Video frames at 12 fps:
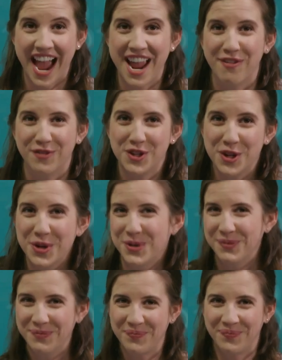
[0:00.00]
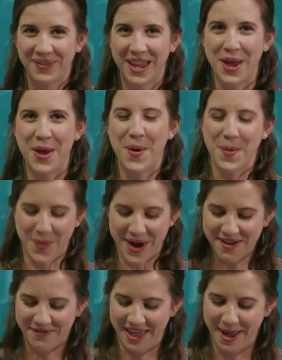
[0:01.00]
I have two.
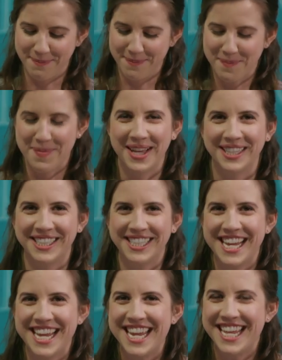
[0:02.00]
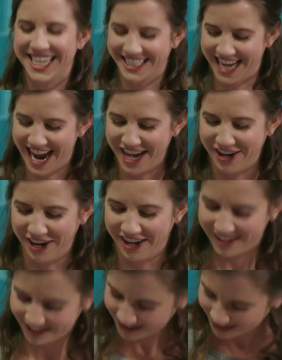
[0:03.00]
One of them is Tiggy the tiger.
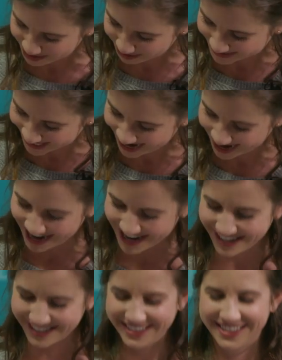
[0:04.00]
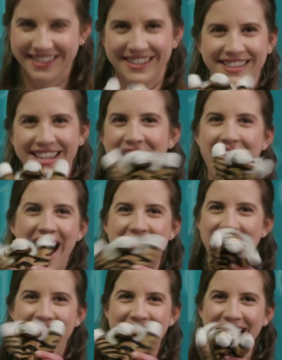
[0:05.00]
Can you say hi?
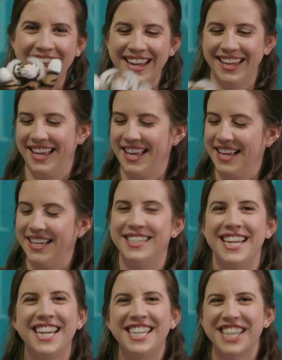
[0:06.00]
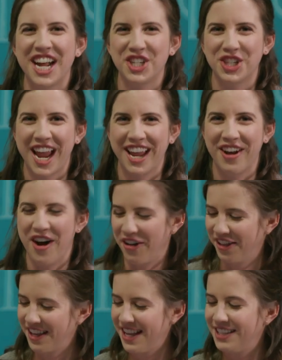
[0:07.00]
Hi! Tiggy's not shy at
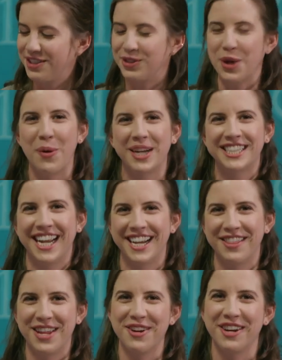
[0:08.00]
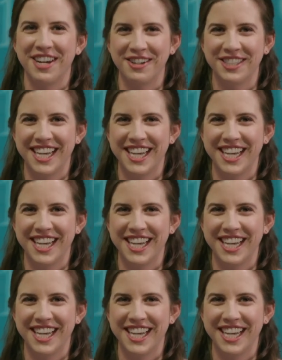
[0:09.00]
all. He's so excited that you're here